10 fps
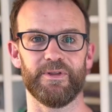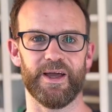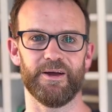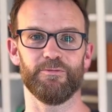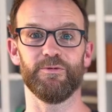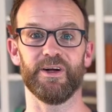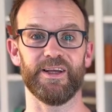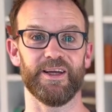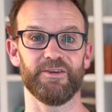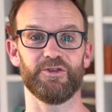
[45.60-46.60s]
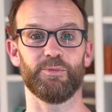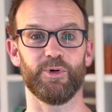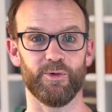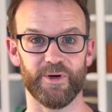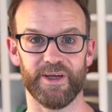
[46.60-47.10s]
there, running,
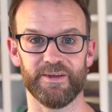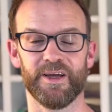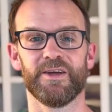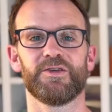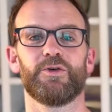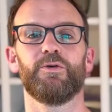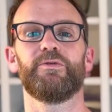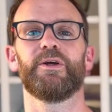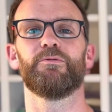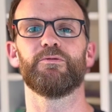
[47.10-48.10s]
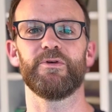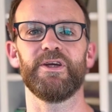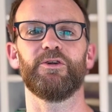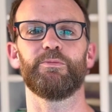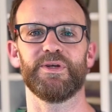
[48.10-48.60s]
deployed, solving
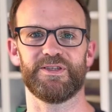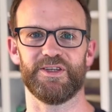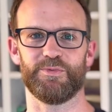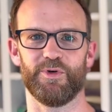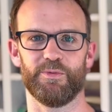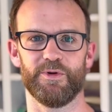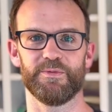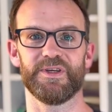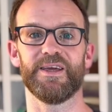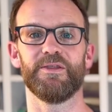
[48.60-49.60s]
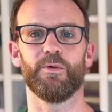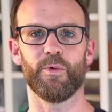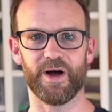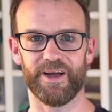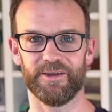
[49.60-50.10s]
real business problems in the
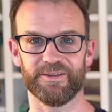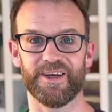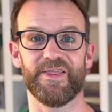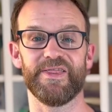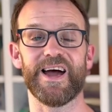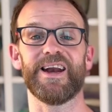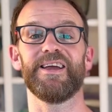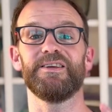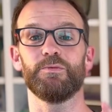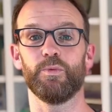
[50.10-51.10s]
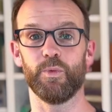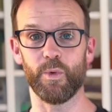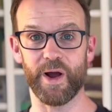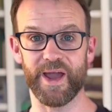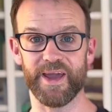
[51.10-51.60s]
wild, and that is
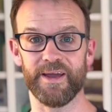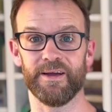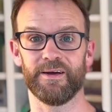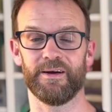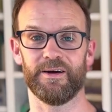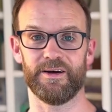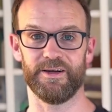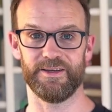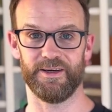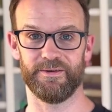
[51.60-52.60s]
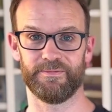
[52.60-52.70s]
way harder.